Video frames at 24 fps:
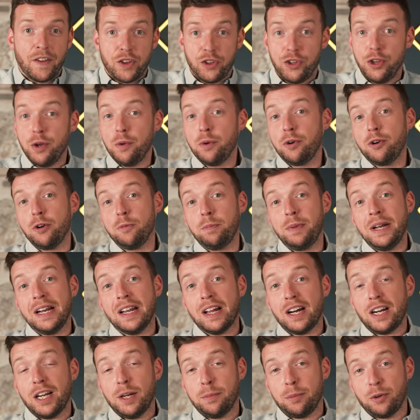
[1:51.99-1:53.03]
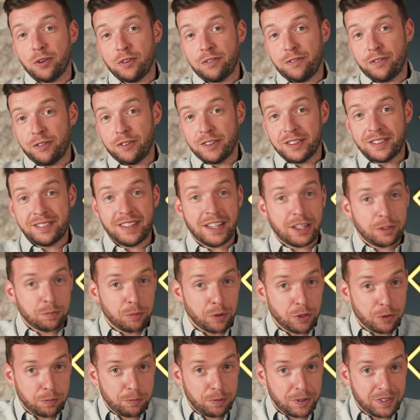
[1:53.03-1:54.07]
you could be liable for a
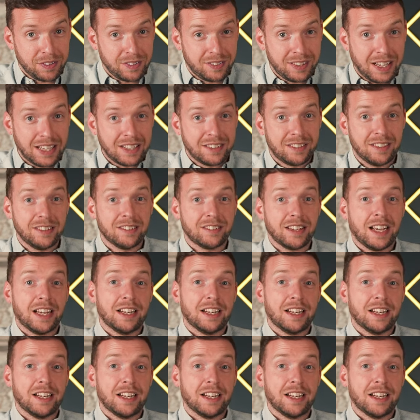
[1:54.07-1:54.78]
6-month prison sentence